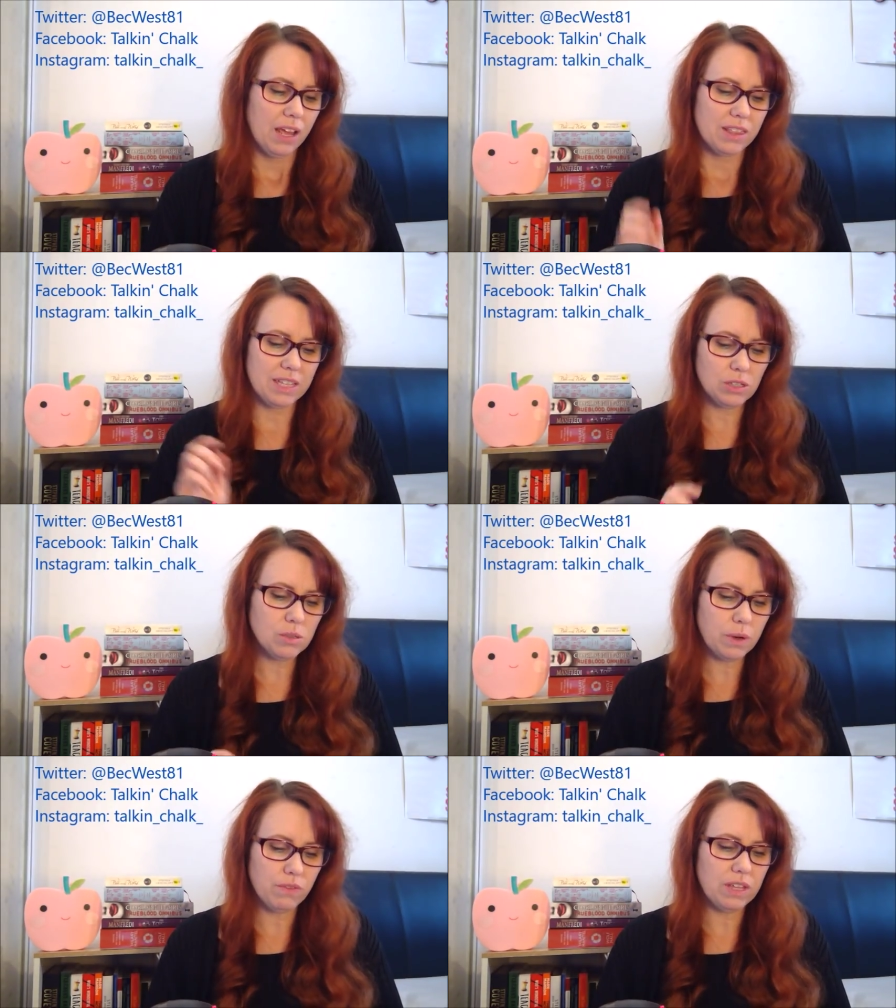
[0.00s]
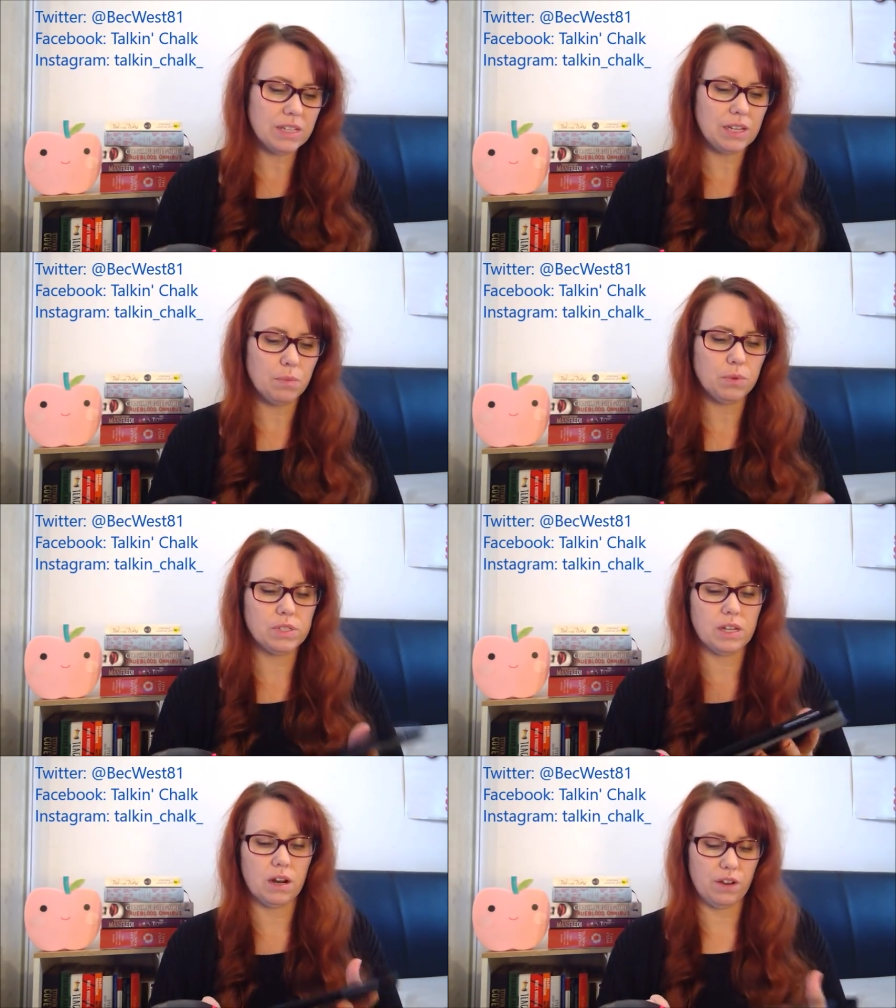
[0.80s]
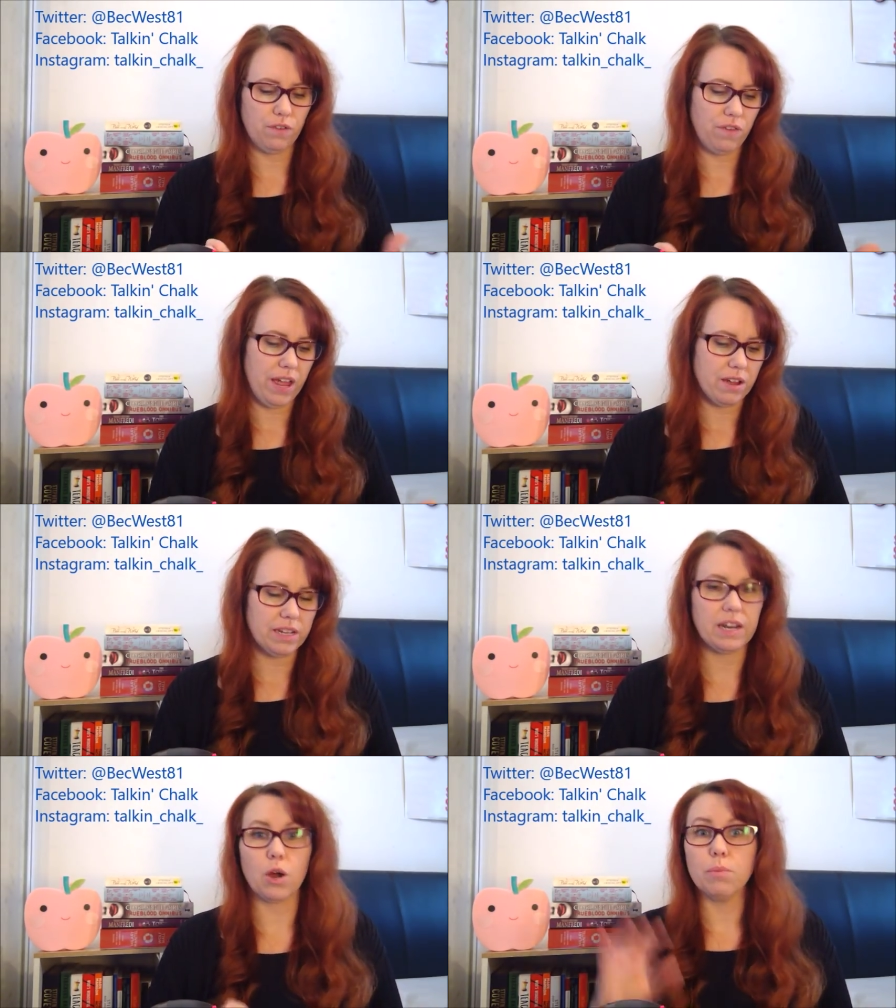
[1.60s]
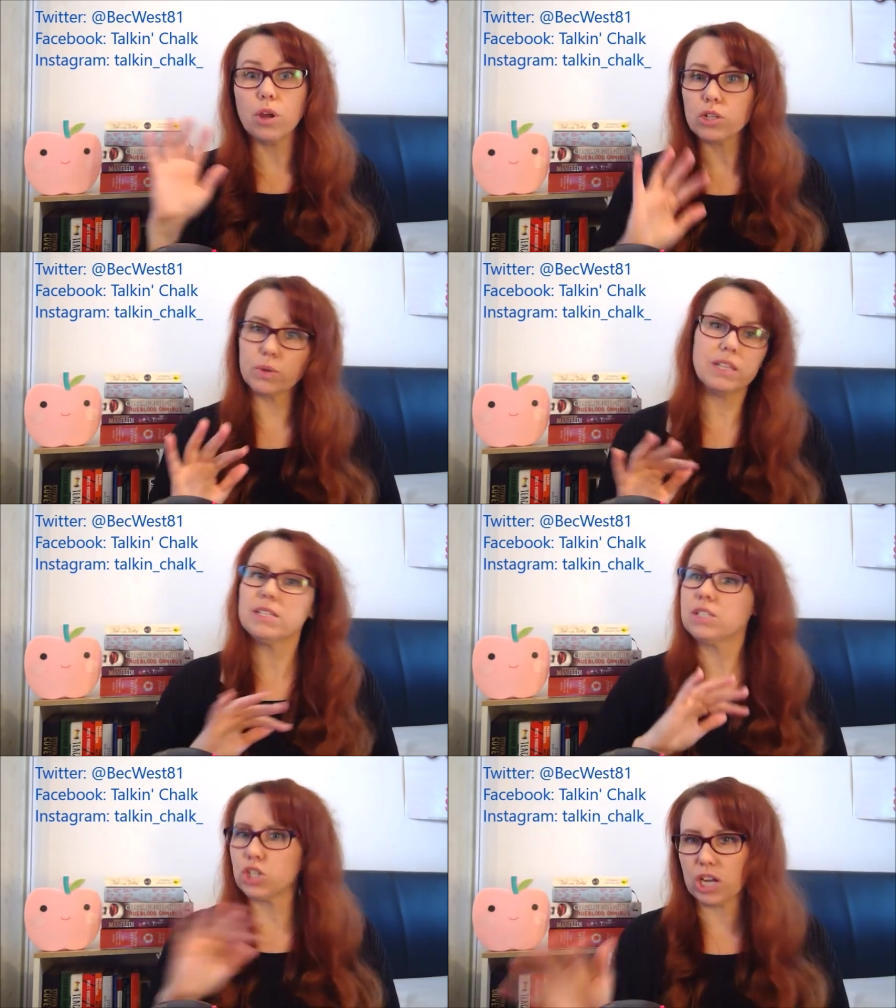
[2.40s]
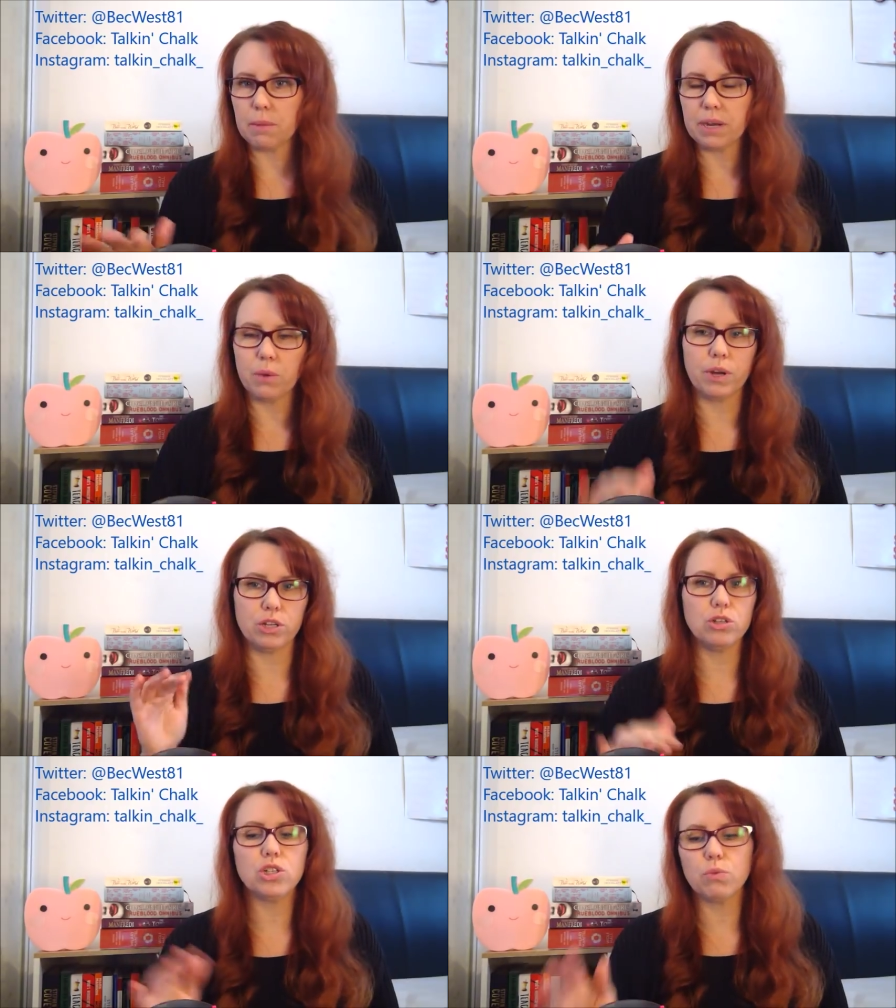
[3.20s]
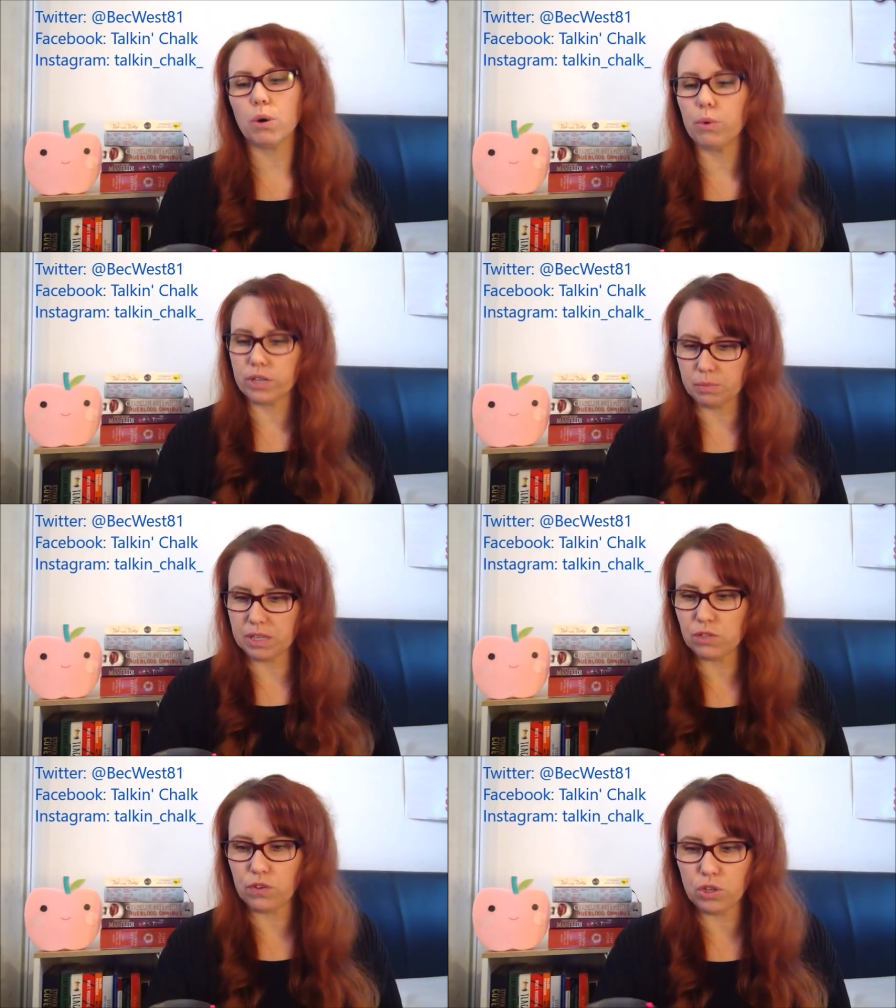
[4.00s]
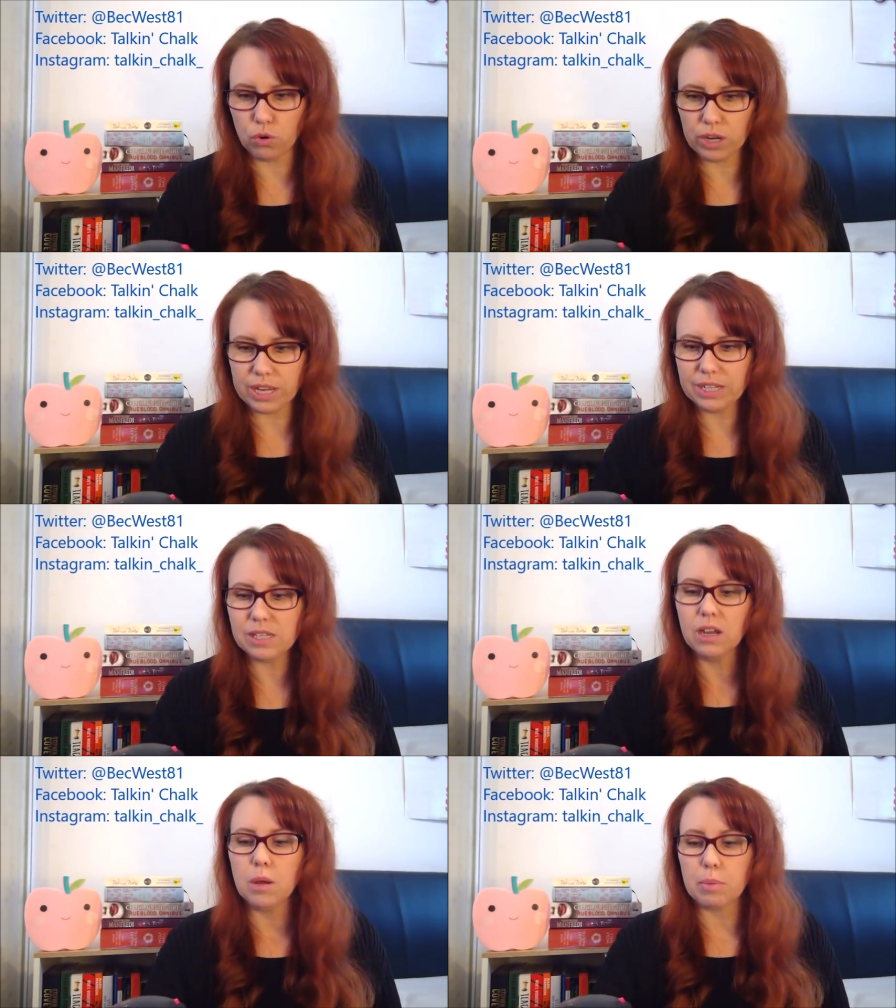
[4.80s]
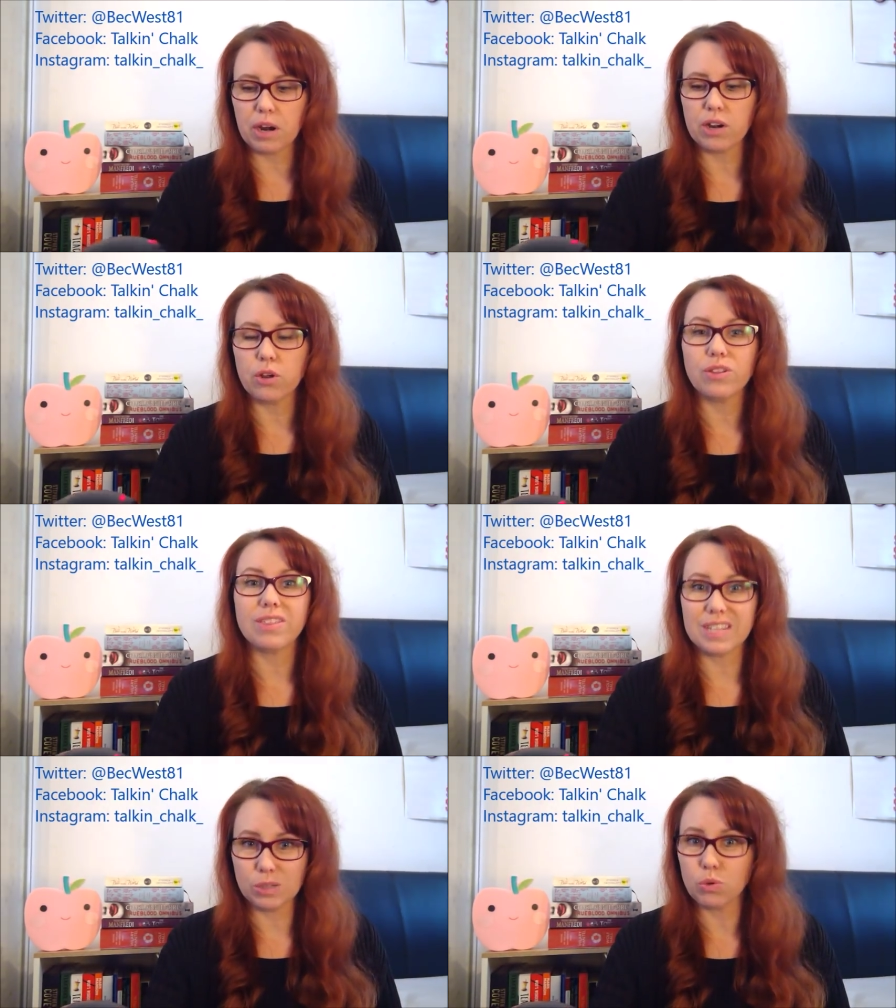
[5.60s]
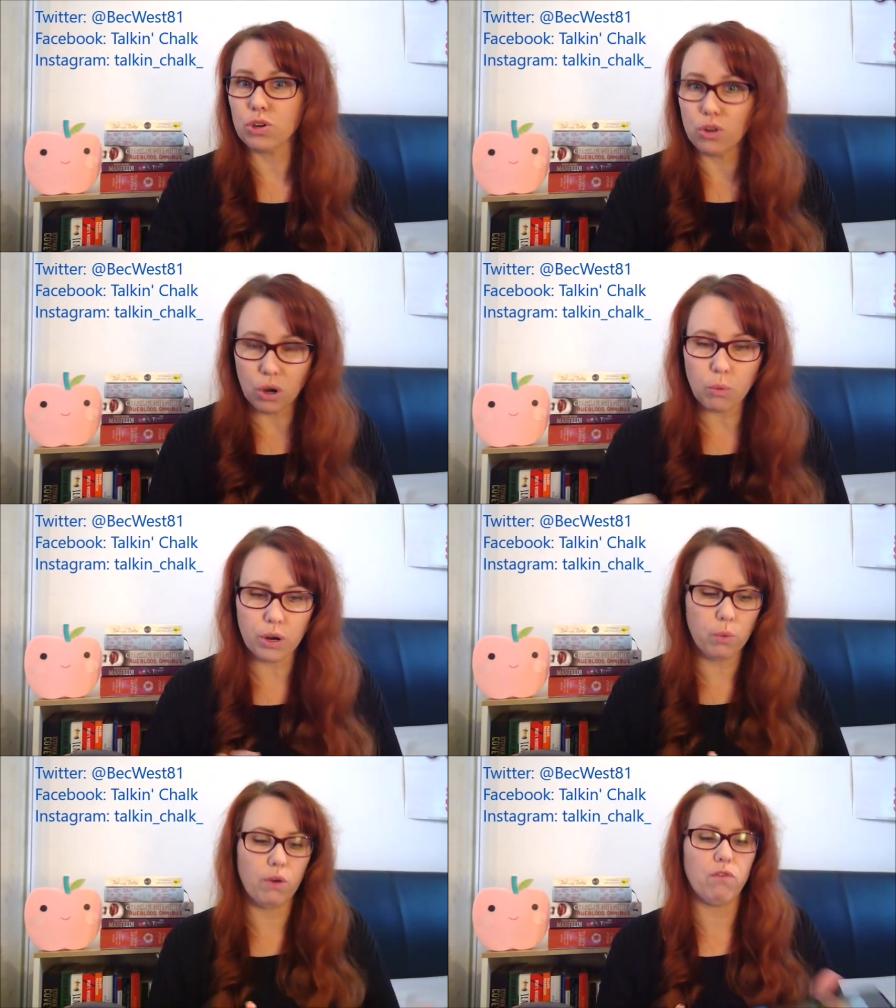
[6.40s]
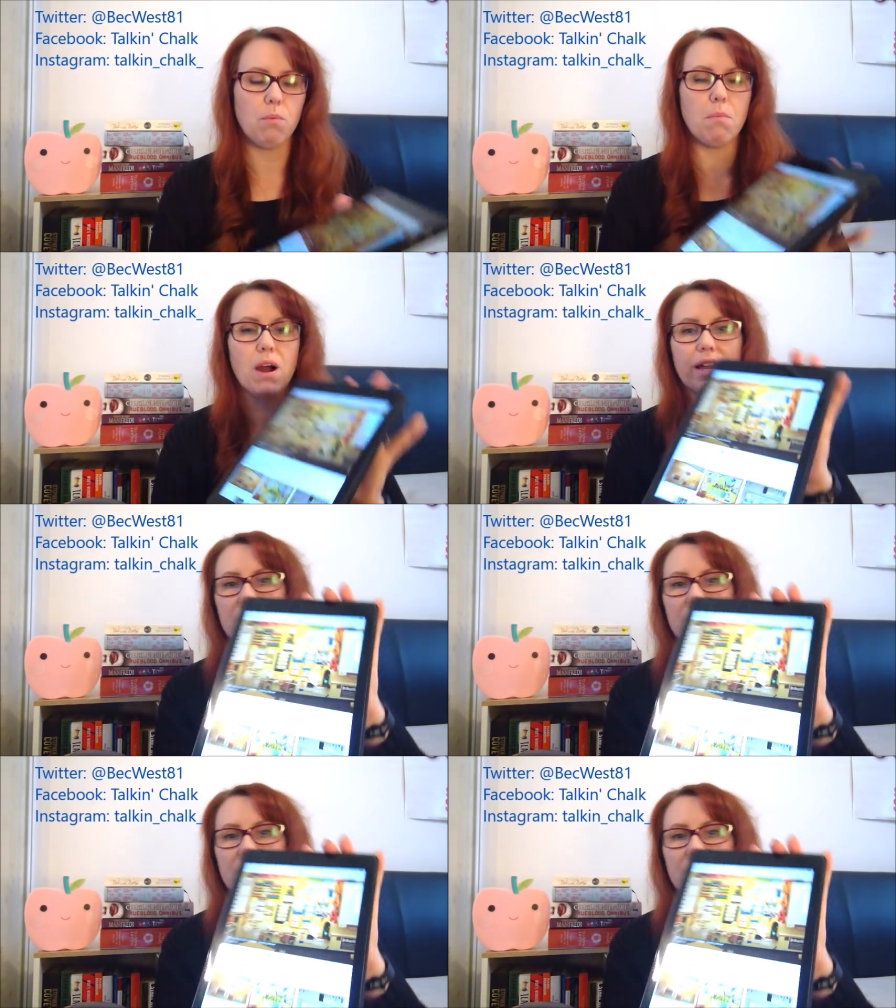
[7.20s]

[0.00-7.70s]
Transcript: This is one of the examples that I found, and I'm not doing this to shame anyone. You do what works best for your kids, but I know that this would not work well for my